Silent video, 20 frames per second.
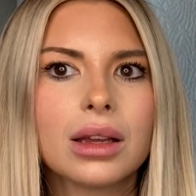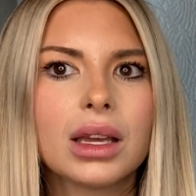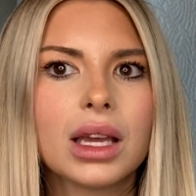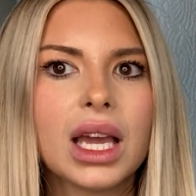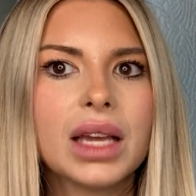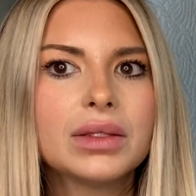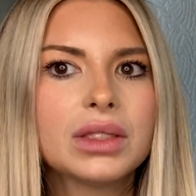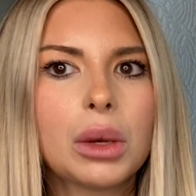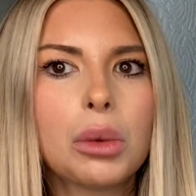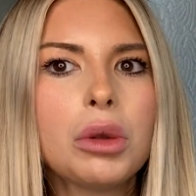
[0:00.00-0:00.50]

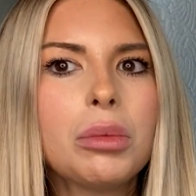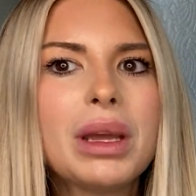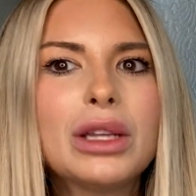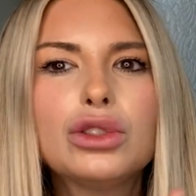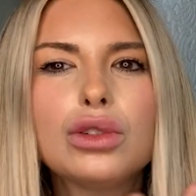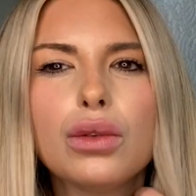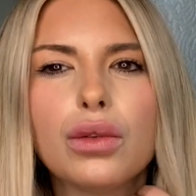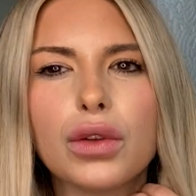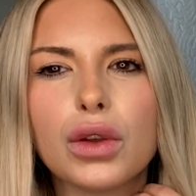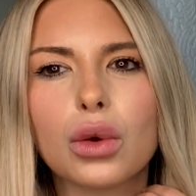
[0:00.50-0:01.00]
If someone made
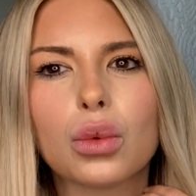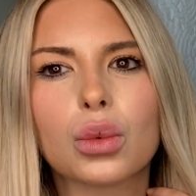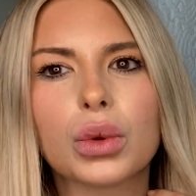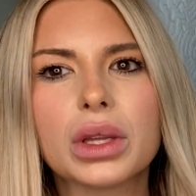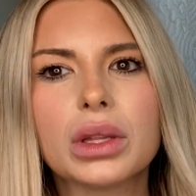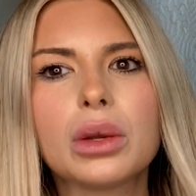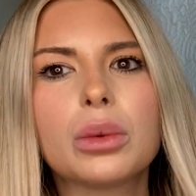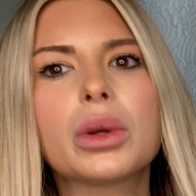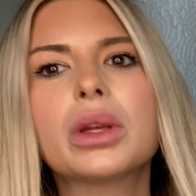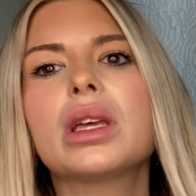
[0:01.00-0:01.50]
you feel
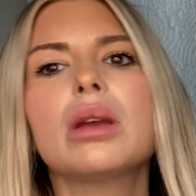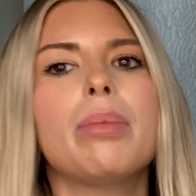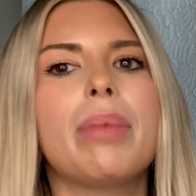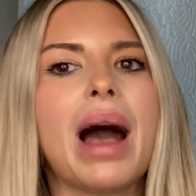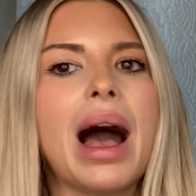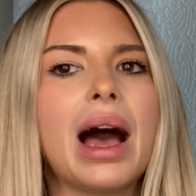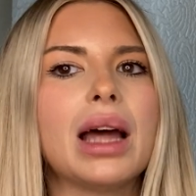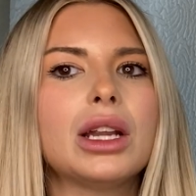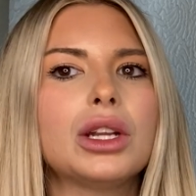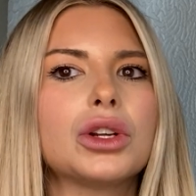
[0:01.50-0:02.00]
really, really
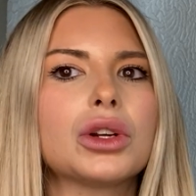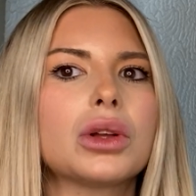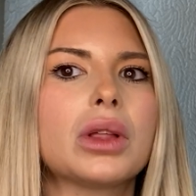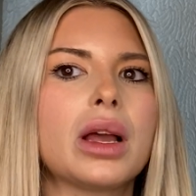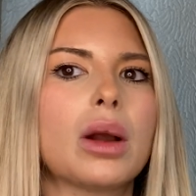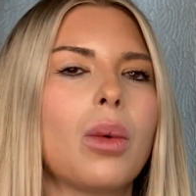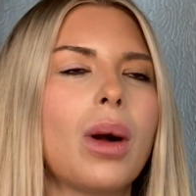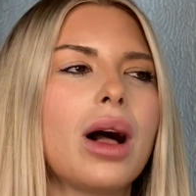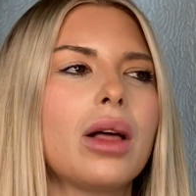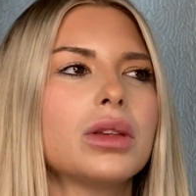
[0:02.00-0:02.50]
bad and you're
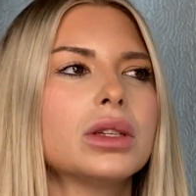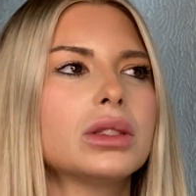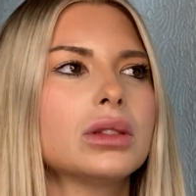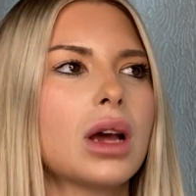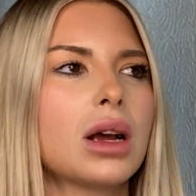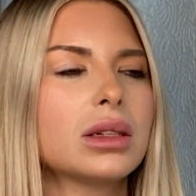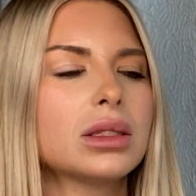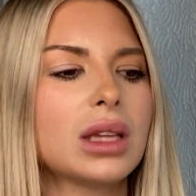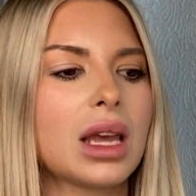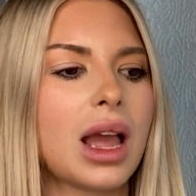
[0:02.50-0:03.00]
like, wow, this
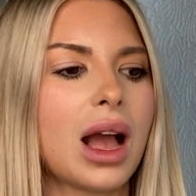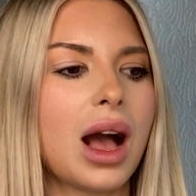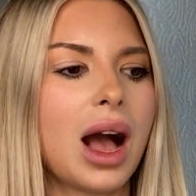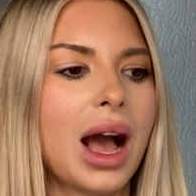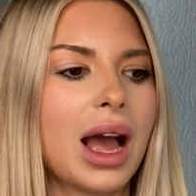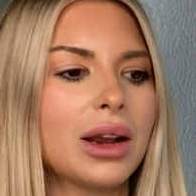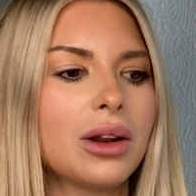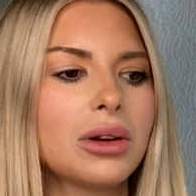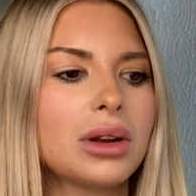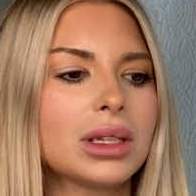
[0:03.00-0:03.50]
sucks, say,
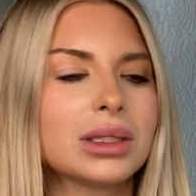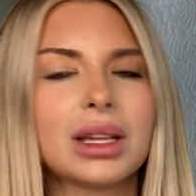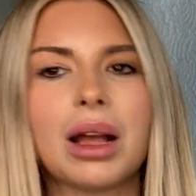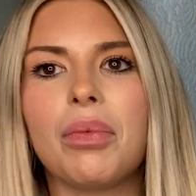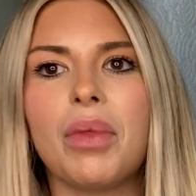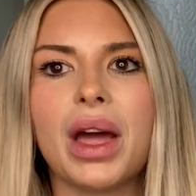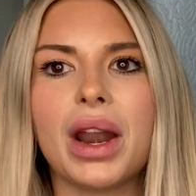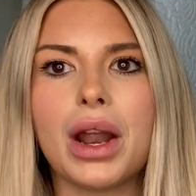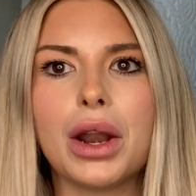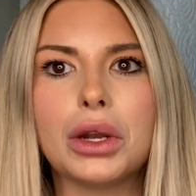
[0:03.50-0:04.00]
I don't accept
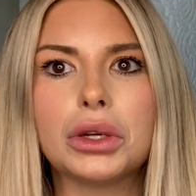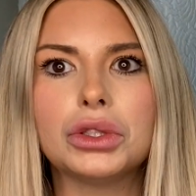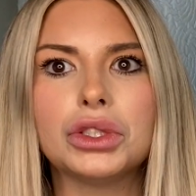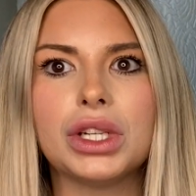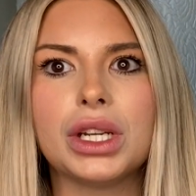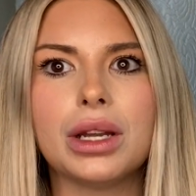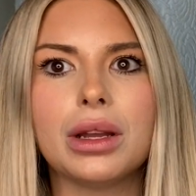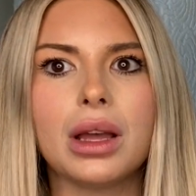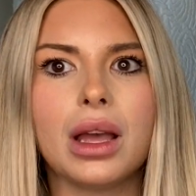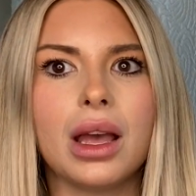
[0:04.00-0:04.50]
that
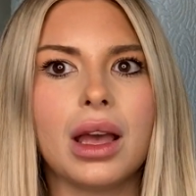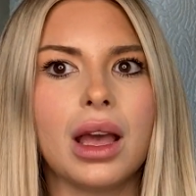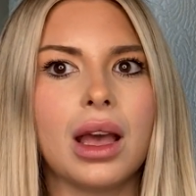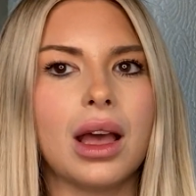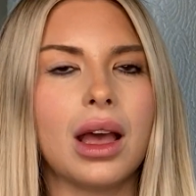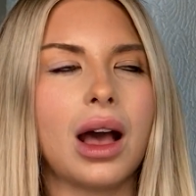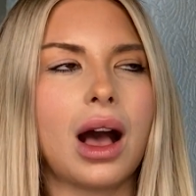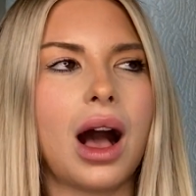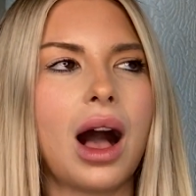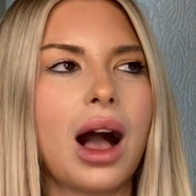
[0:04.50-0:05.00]
energy.
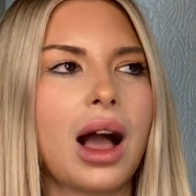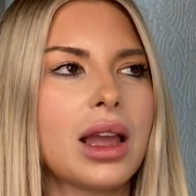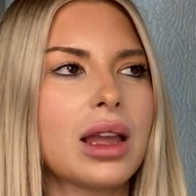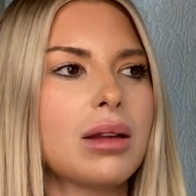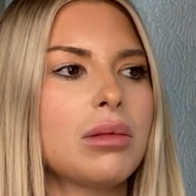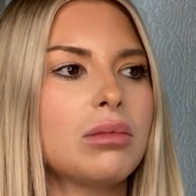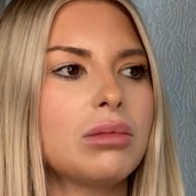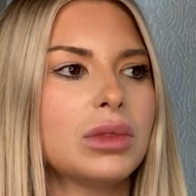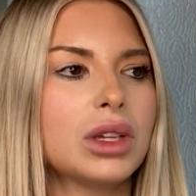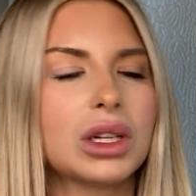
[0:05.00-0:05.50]
I
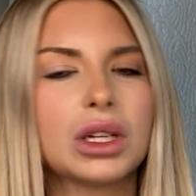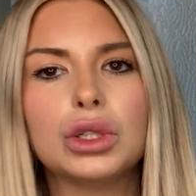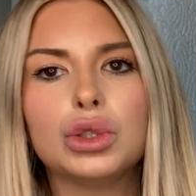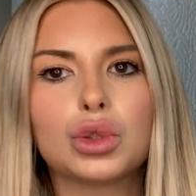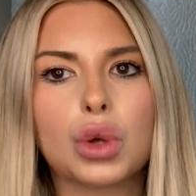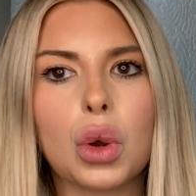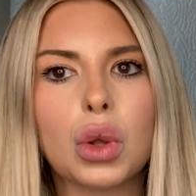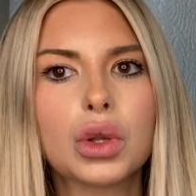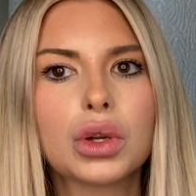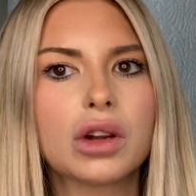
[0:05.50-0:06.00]
am the
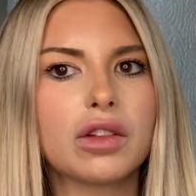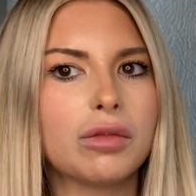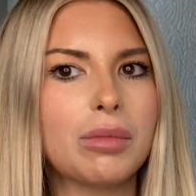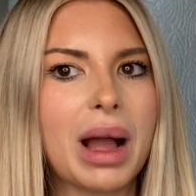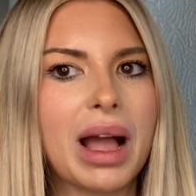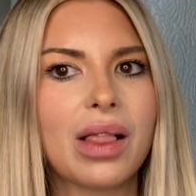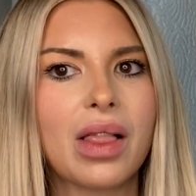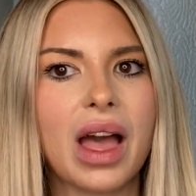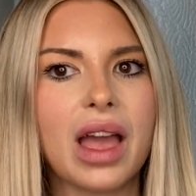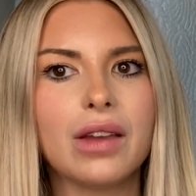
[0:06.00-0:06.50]
controller of
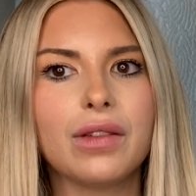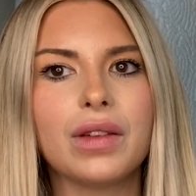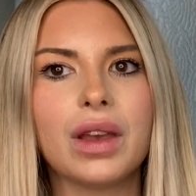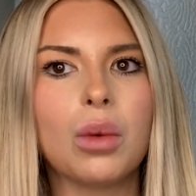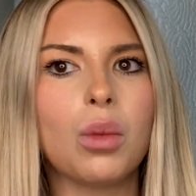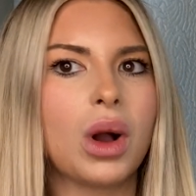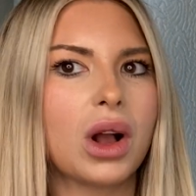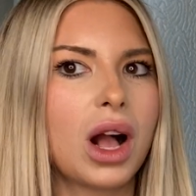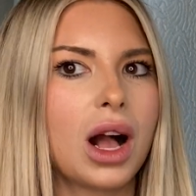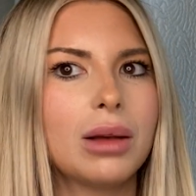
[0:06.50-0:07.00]
my life
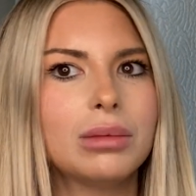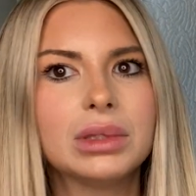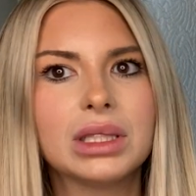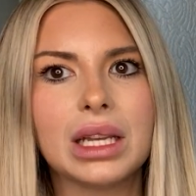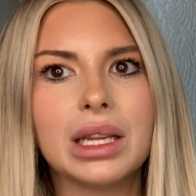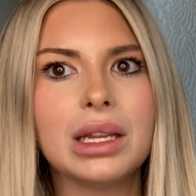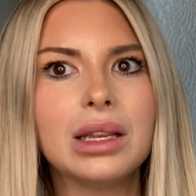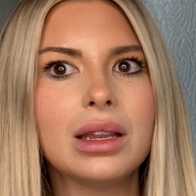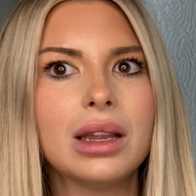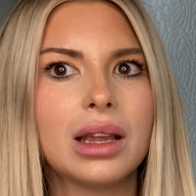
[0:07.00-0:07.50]
and what comes
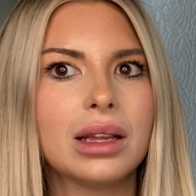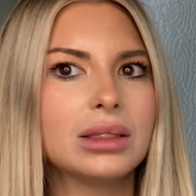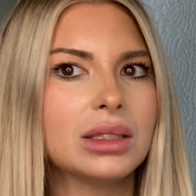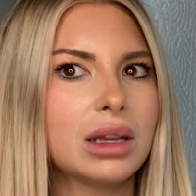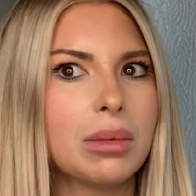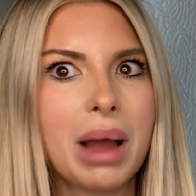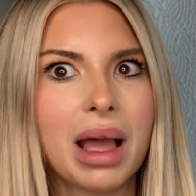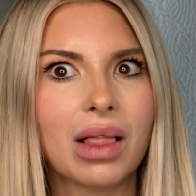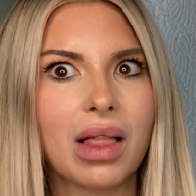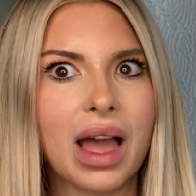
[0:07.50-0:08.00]

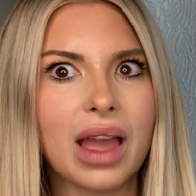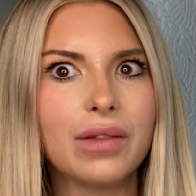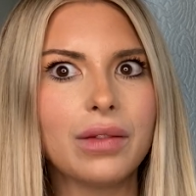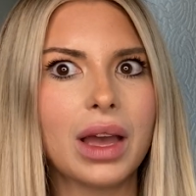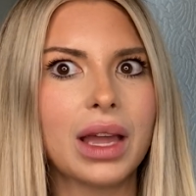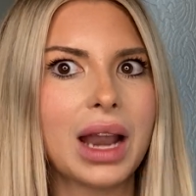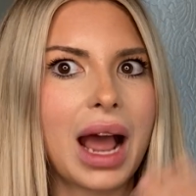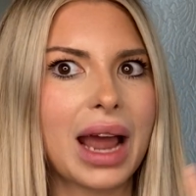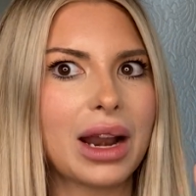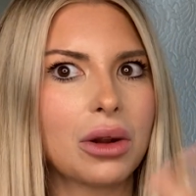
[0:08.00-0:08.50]
into my life,
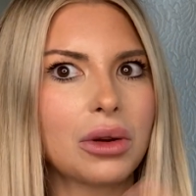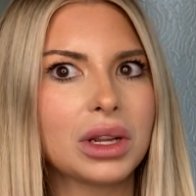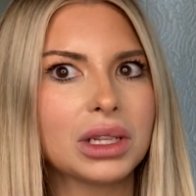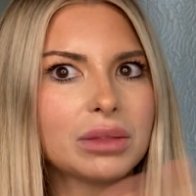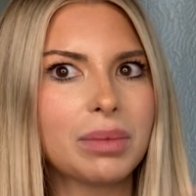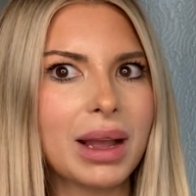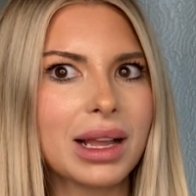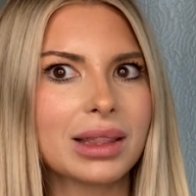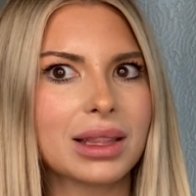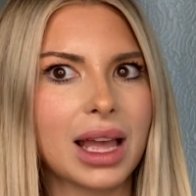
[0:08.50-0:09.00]
and I don't
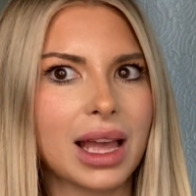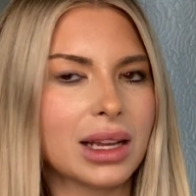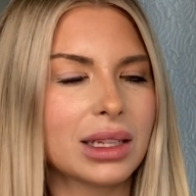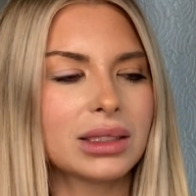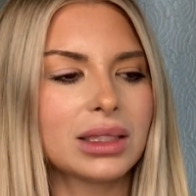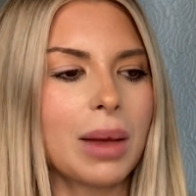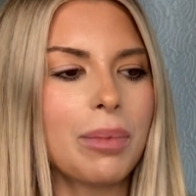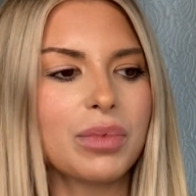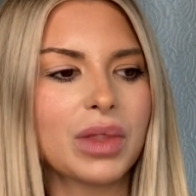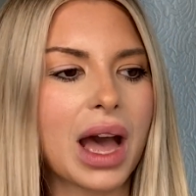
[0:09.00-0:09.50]

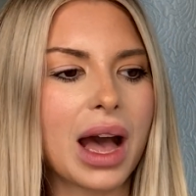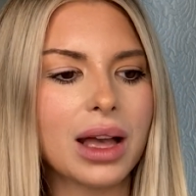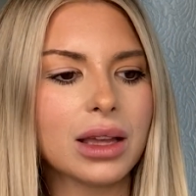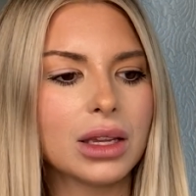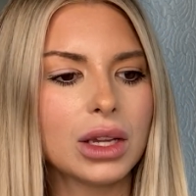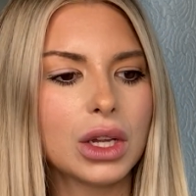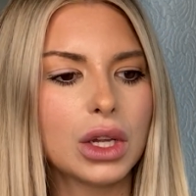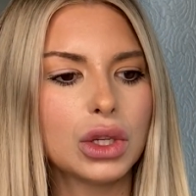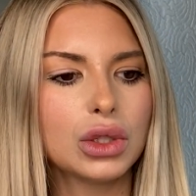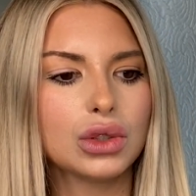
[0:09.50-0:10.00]
accept that.
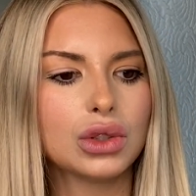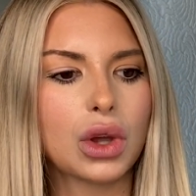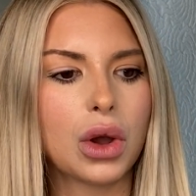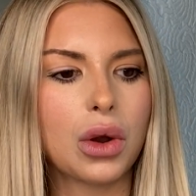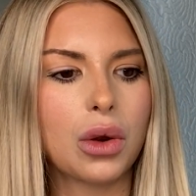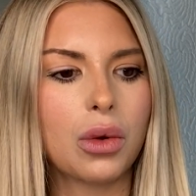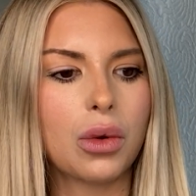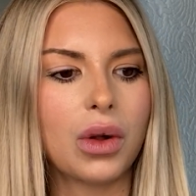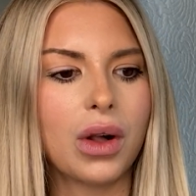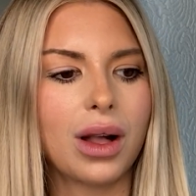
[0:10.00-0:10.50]

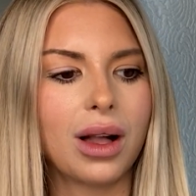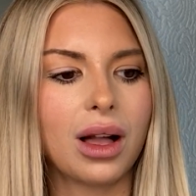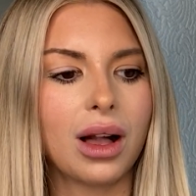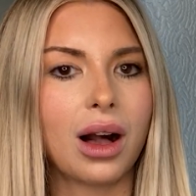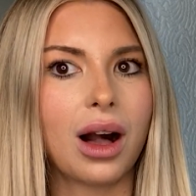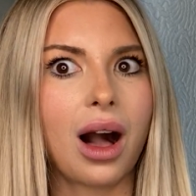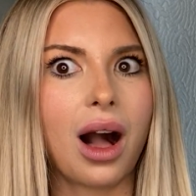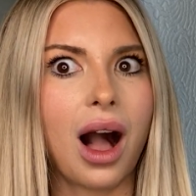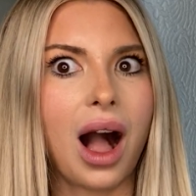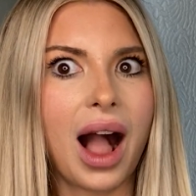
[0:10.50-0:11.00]
So
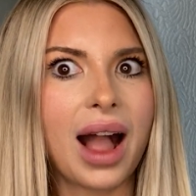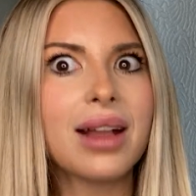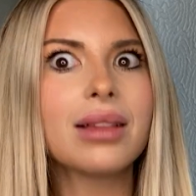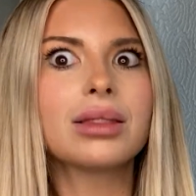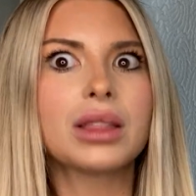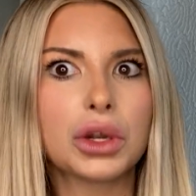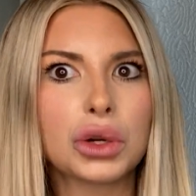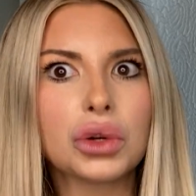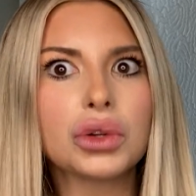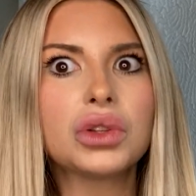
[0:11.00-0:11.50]
I
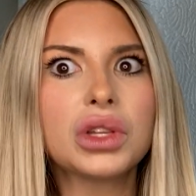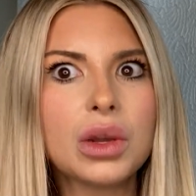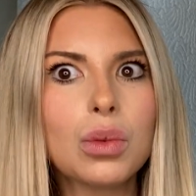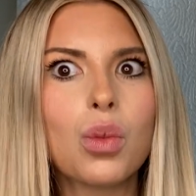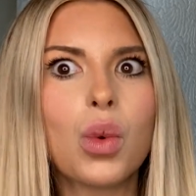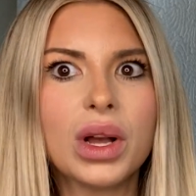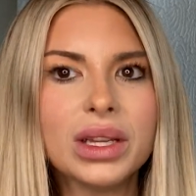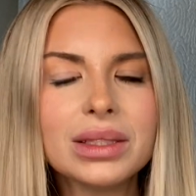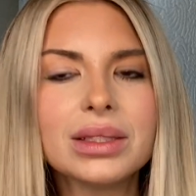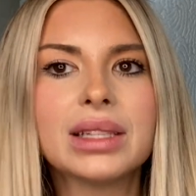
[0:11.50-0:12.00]
literally
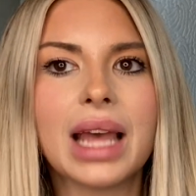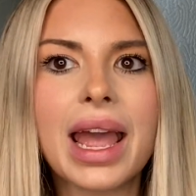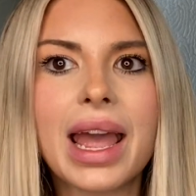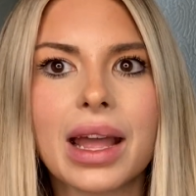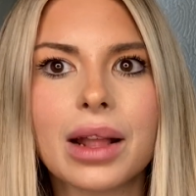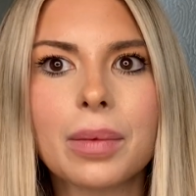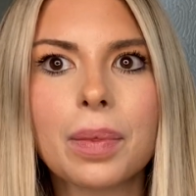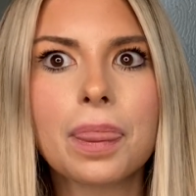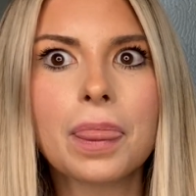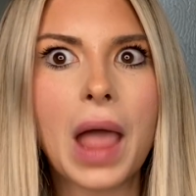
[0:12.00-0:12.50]
was
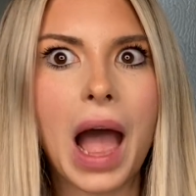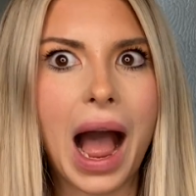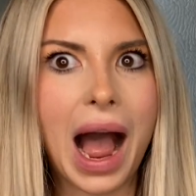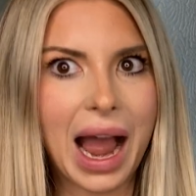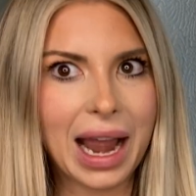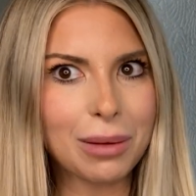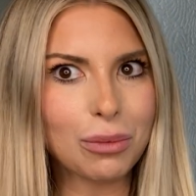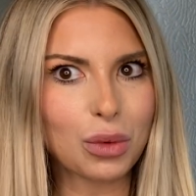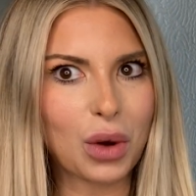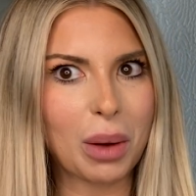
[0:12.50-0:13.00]
saying,
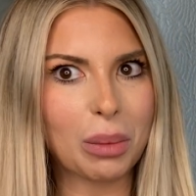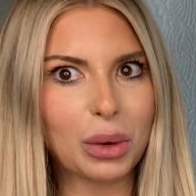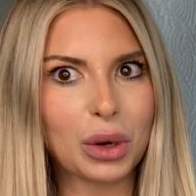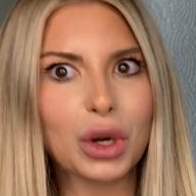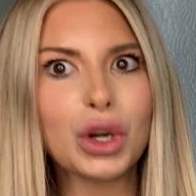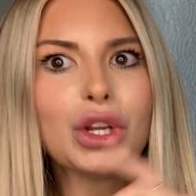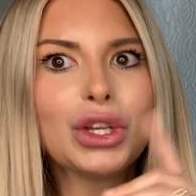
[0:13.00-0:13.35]
I'm rubber,